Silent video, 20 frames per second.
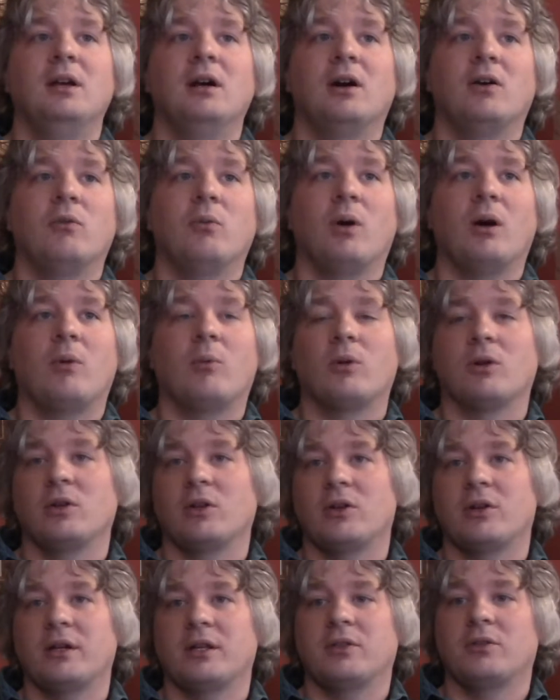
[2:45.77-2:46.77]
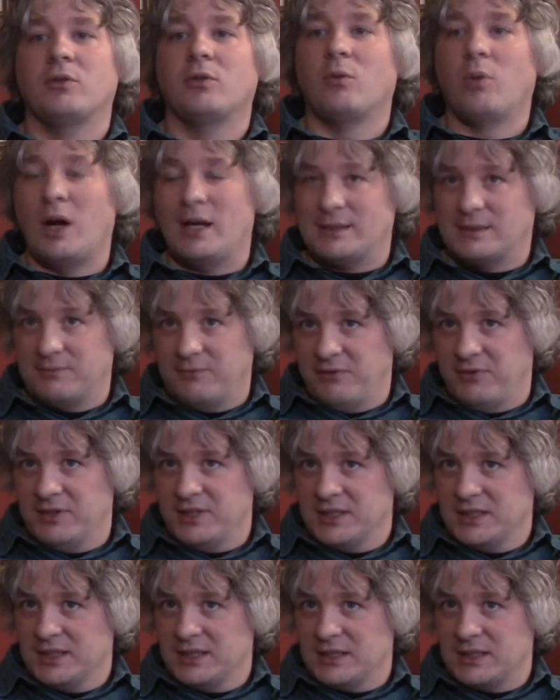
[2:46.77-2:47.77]
of what we're learning through quantum
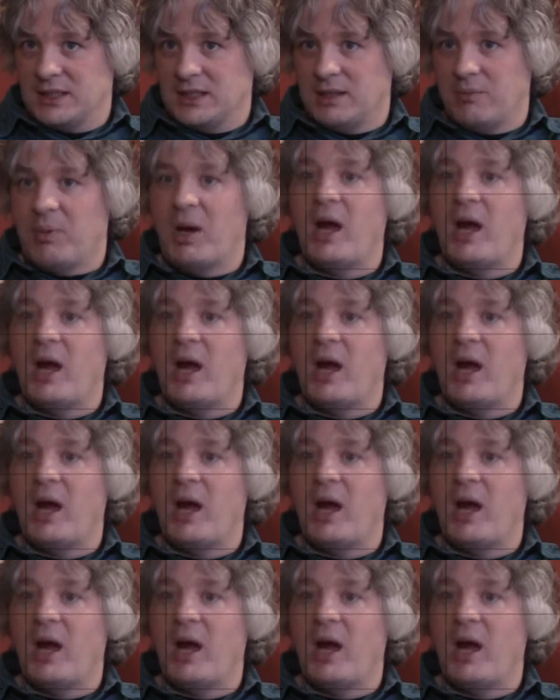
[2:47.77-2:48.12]
physics and the